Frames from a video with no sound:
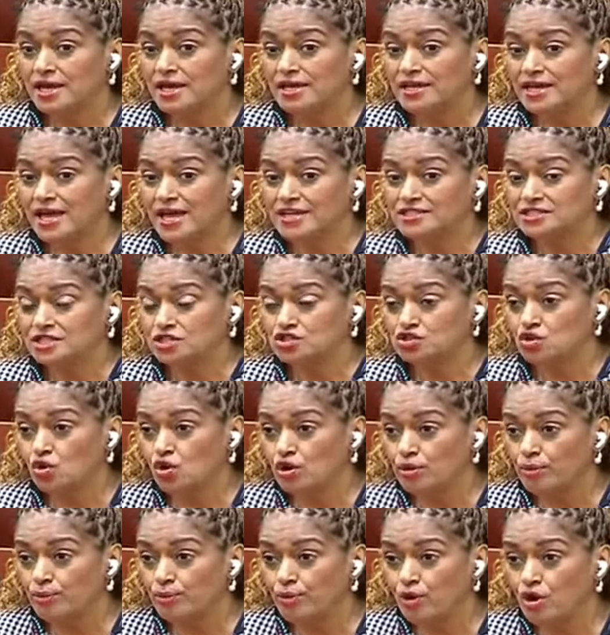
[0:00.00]
It has its
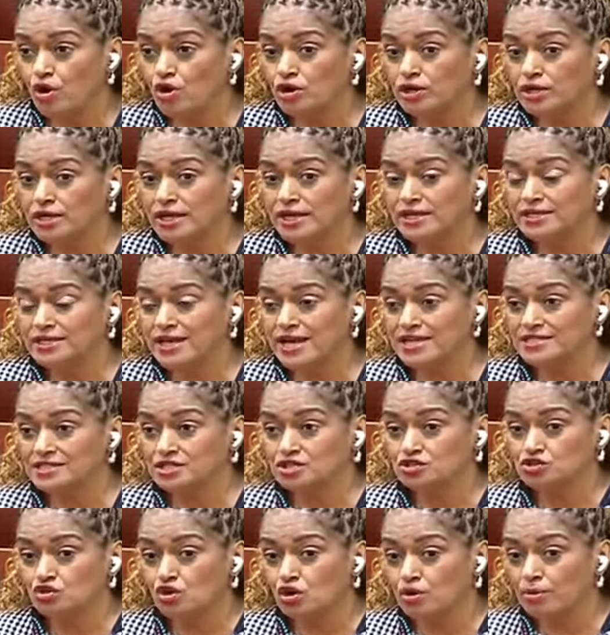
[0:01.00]
own board, it has
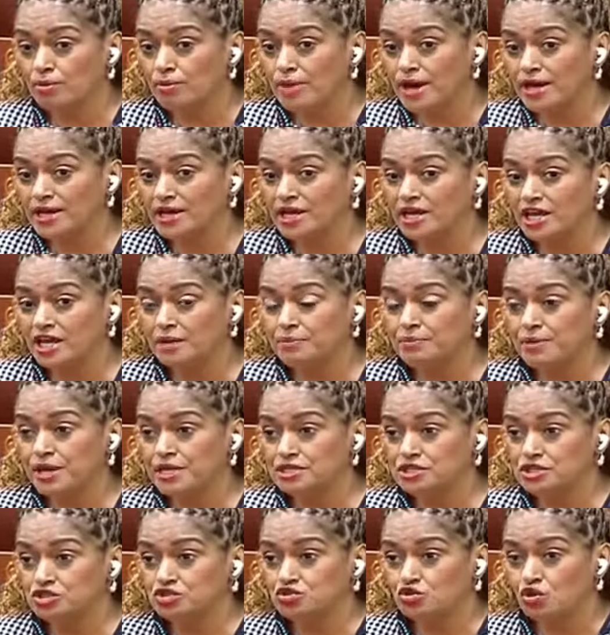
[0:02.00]
its own money, it
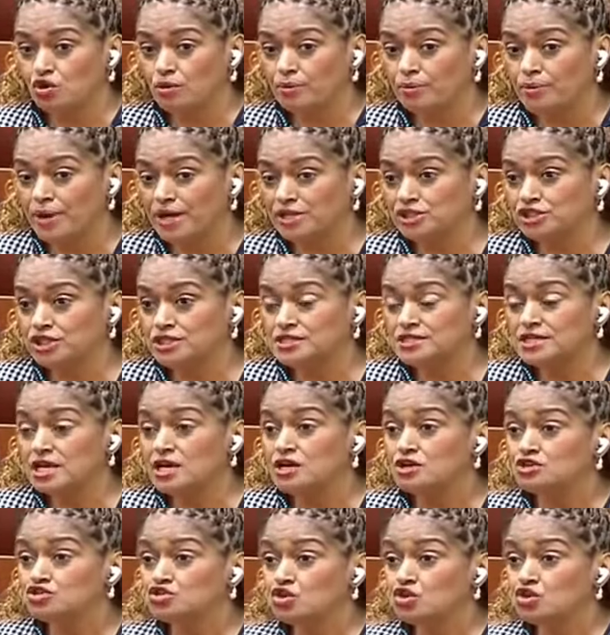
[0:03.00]
makes its own budgets.